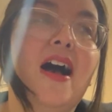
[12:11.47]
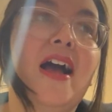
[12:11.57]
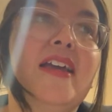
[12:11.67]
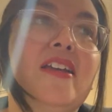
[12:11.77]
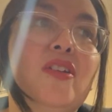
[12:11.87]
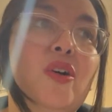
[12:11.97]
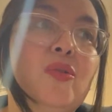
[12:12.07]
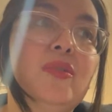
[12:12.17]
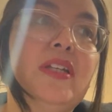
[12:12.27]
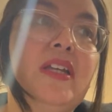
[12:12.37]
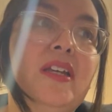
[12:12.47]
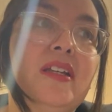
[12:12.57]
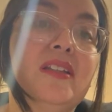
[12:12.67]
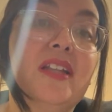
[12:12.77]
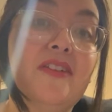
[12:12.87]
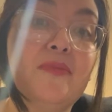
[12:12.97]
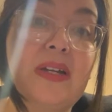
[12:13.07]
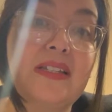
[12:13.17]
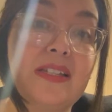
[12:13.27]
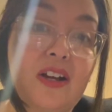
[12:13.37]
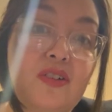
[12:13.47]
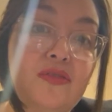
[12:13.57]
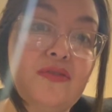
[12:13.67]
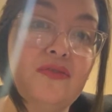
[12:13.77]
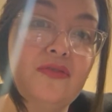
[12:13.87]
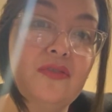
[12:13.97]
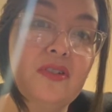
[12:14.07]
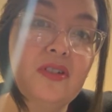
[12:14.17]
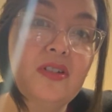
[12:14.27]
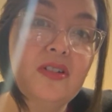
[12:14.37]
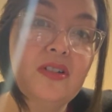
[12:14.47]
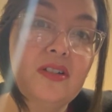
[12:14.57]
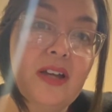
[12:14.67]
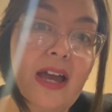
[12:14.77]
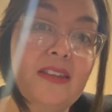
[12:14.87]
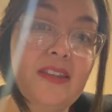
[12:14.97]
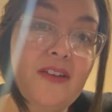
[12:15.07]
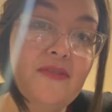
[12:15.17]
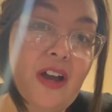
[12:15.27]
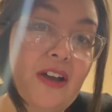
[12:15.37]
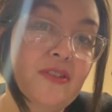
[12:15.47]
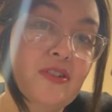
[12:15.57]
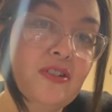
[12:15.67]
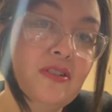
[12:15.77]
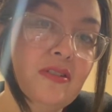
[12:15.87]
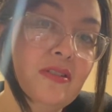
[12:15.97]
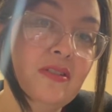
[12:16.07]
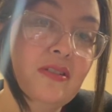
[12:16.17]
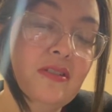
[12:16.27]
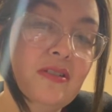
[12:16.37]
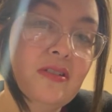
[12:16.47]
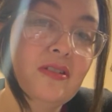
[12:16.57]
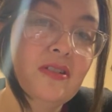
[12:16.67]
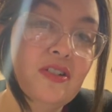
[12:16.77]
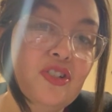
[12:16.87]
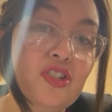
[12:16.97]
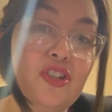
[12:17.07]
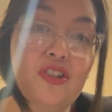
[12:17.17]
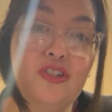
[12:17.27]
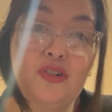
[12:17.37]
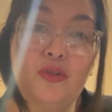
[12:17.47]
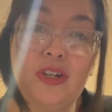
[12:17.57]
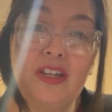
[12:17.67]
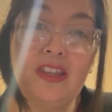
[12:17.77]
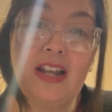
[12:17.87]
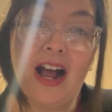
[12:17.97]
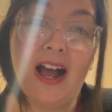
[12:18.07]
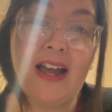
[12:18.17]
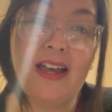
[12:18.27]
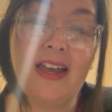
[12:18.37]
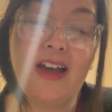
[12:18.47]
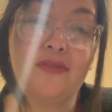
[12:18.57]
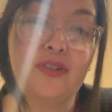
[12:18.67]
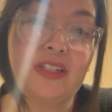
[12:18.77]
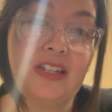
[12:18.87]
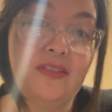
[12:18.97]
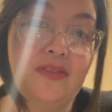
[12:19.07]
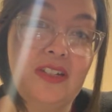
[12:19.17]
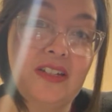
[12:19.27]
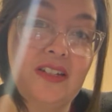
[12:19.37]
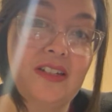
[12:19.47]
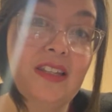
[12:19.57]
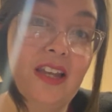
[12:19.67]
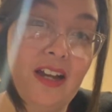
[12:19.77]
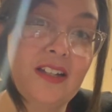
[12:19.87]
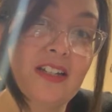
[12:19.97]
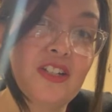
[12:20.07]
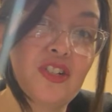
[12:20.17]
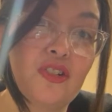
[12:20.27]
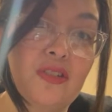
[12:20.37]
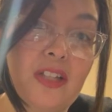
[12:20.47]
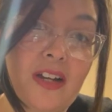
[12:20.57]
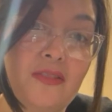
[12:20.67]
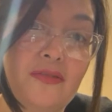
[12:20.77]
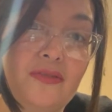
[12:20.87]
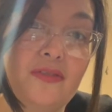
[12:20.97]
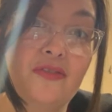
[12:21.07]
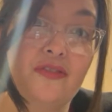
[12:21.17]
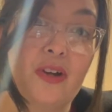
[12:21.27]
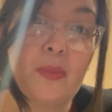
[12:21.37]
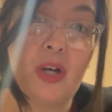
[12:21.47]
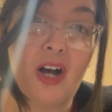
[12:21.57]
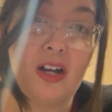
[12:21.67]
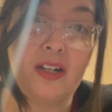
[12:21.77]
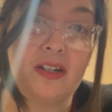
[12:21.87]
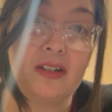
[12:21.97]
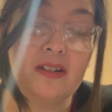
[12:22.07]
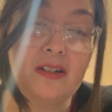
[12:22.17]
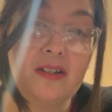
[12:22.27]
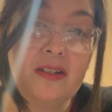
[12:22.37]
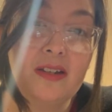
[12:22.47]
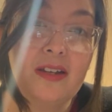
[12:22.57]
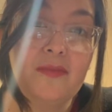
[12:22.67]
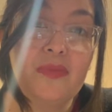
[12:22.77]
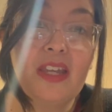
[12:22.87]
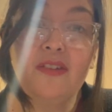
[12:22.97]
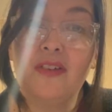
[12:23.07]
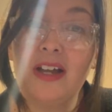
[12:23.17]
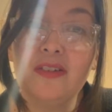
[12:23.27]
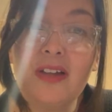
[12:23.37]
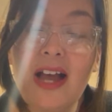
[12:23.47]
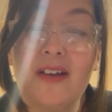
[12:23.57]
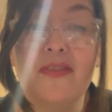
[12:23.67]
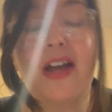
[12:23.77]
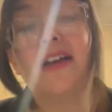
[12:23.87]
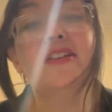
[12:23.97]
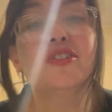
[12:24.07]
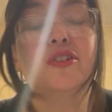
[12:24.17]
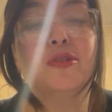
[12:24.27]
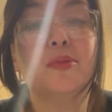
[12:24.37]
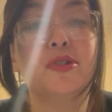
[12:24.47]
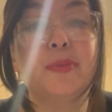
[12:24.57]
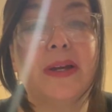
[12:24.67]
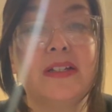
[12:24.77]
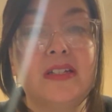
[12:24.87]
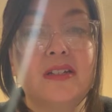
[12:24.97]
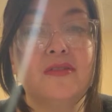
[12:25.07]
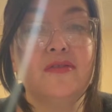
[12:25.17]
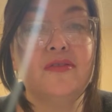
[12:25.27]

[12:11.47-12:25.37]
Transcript: I can only love myself and love others to the degree that I have received the unconditional love from God. If I don't have that eternal perspective,